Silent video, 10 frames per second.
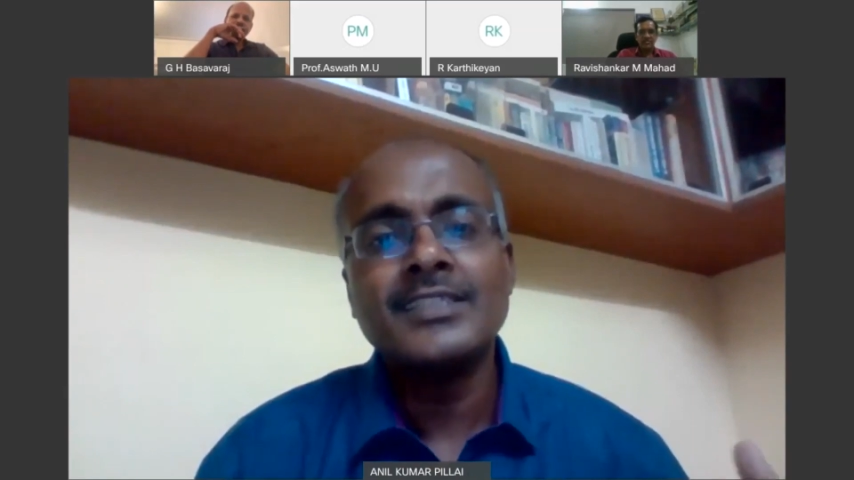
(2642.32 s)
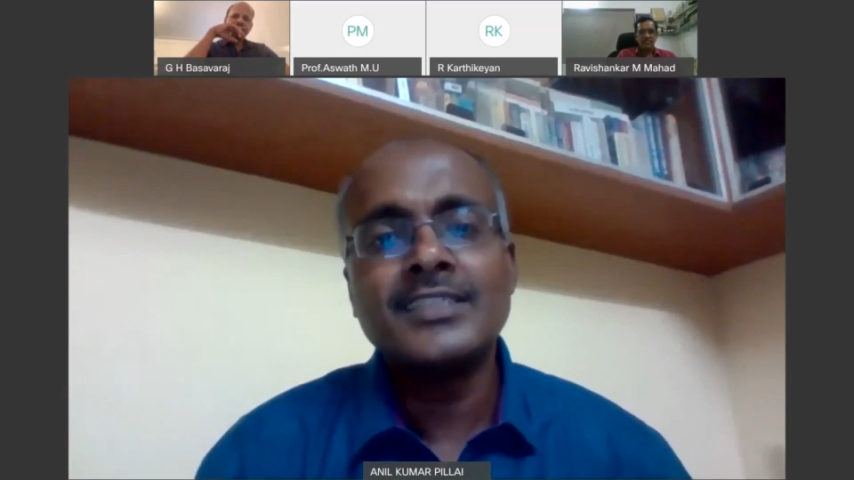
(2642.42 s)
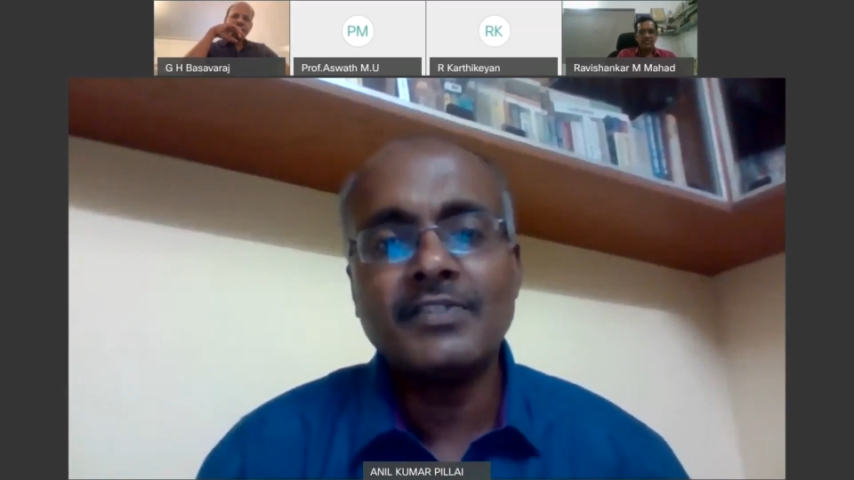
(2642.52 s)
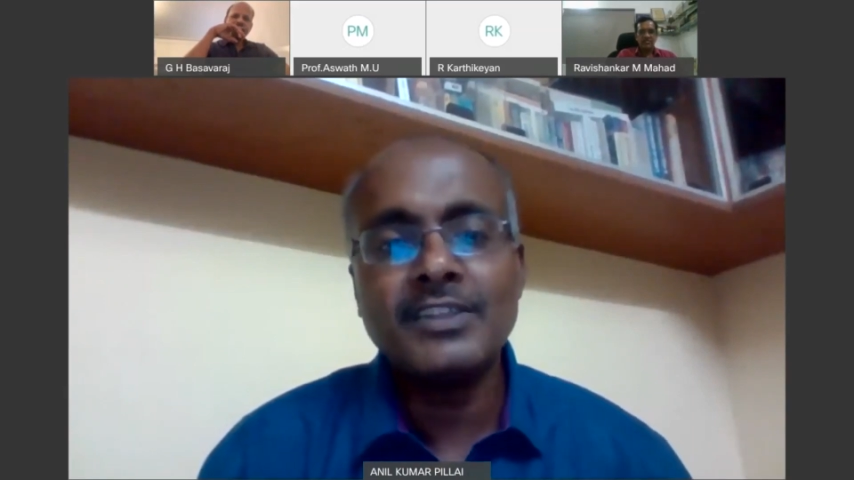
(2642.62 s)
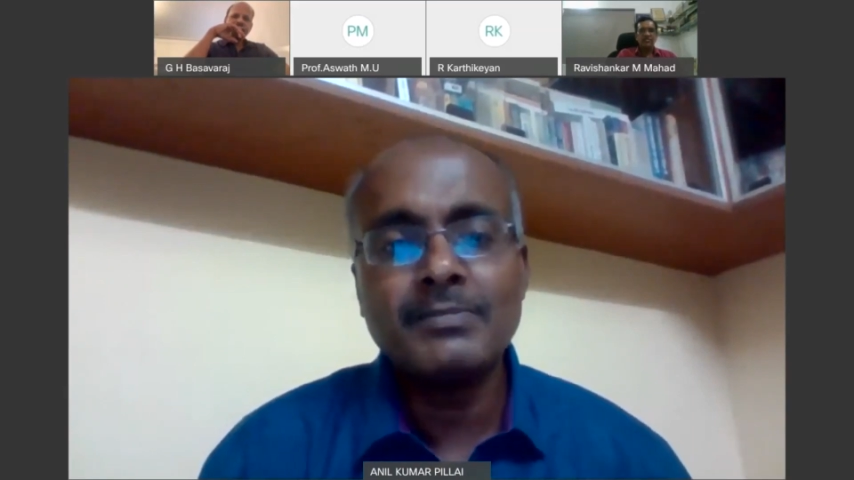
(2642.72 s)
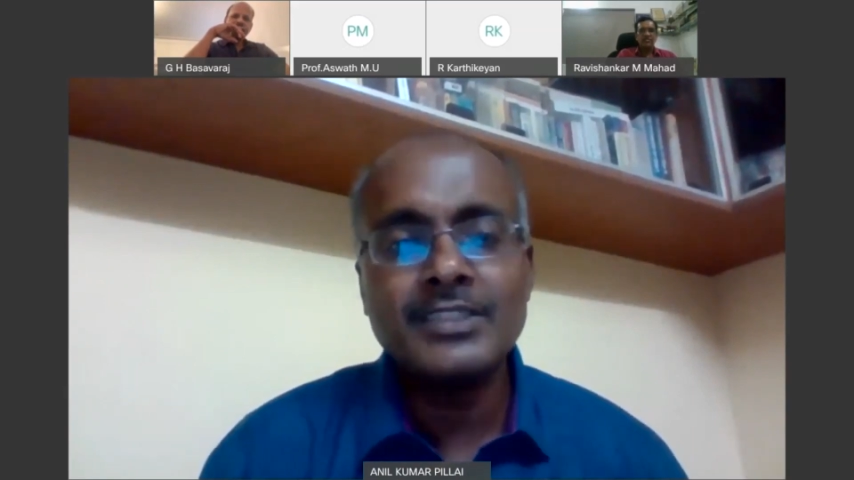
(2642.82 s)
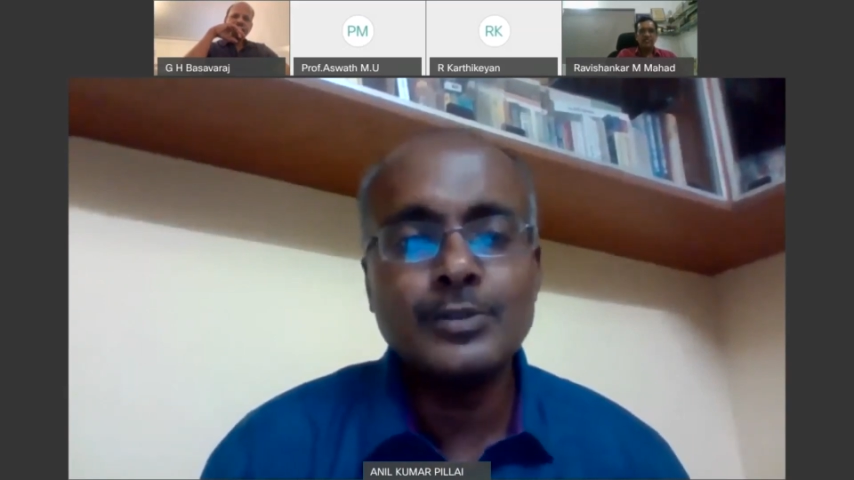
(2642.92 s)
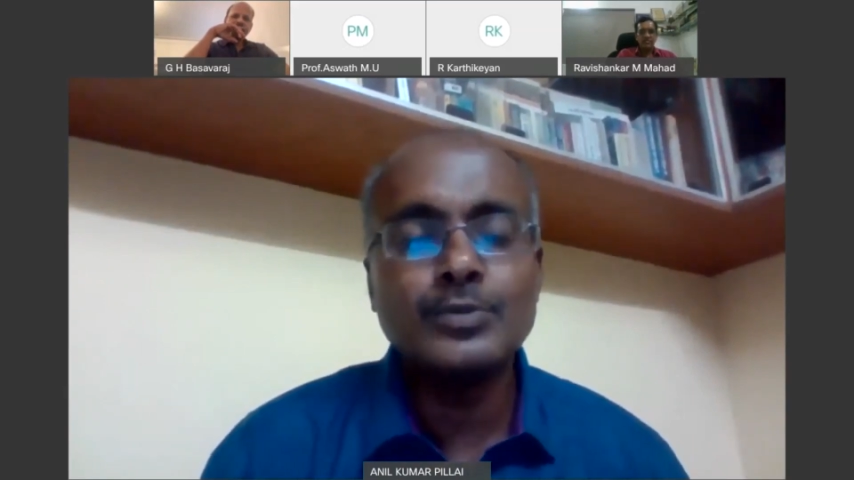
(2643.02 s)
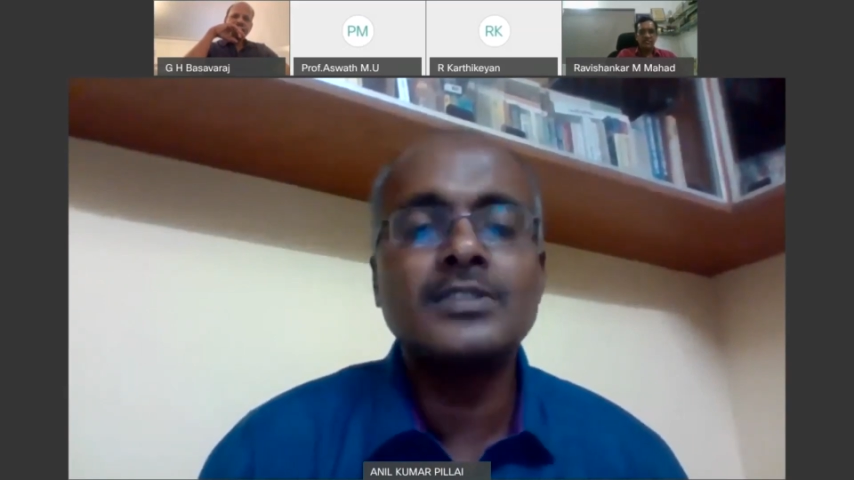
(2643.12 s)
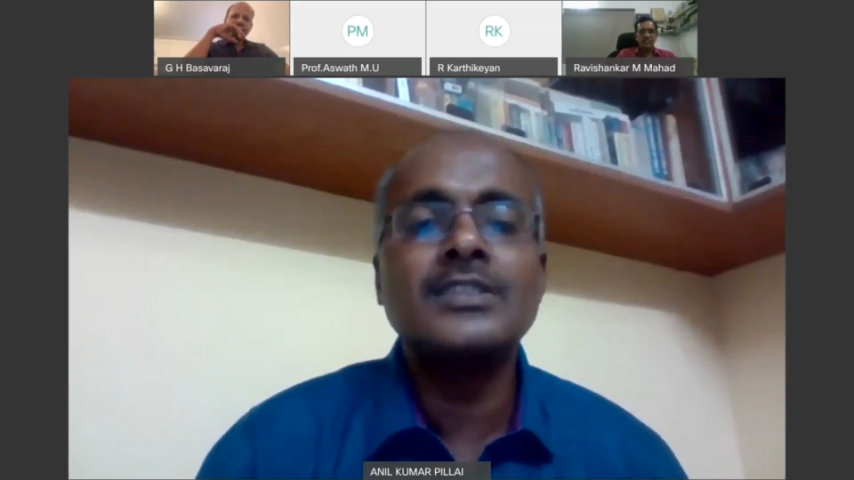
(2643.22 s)
7 months
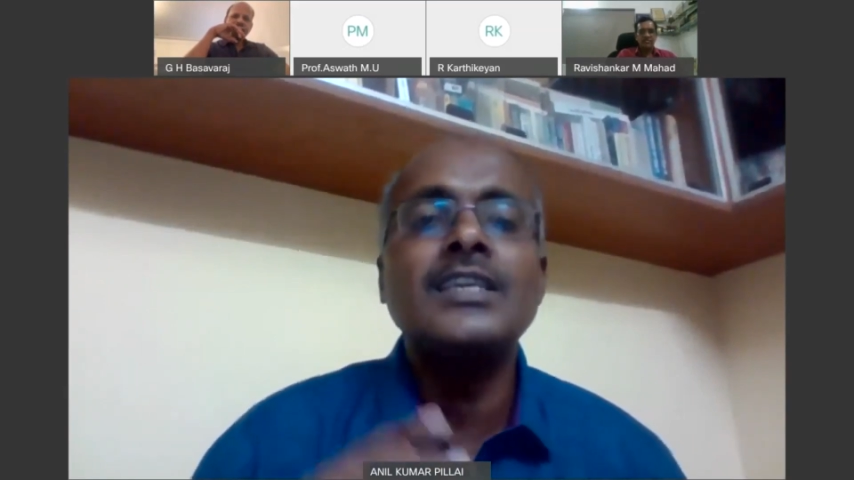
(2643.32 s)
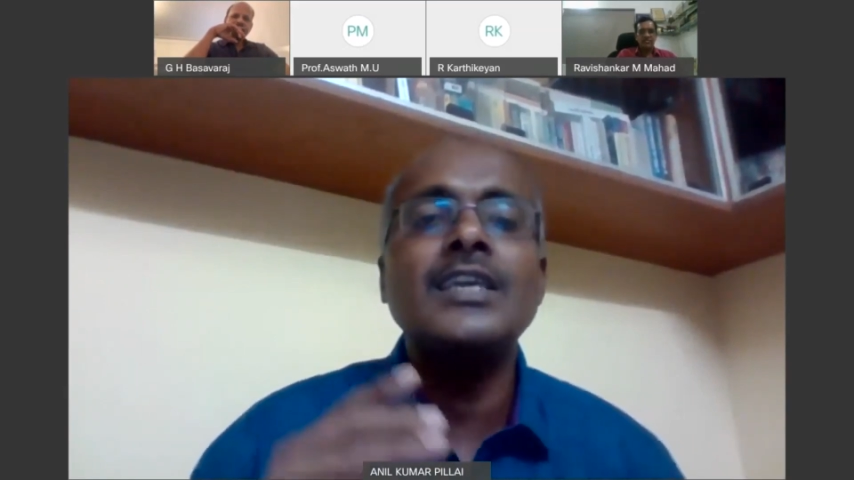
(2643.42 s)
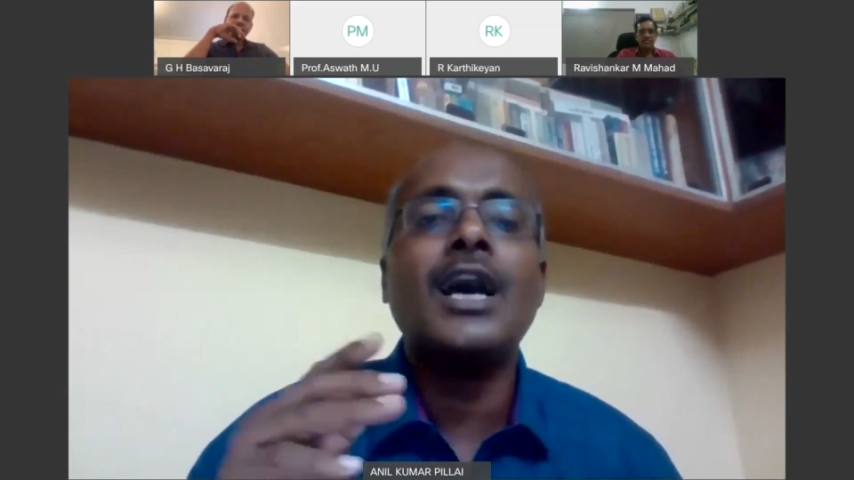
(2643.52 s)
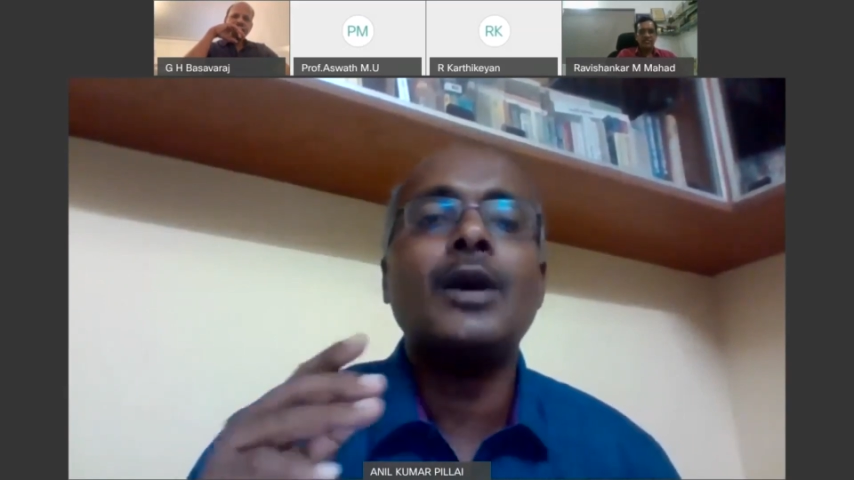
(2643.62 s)
to see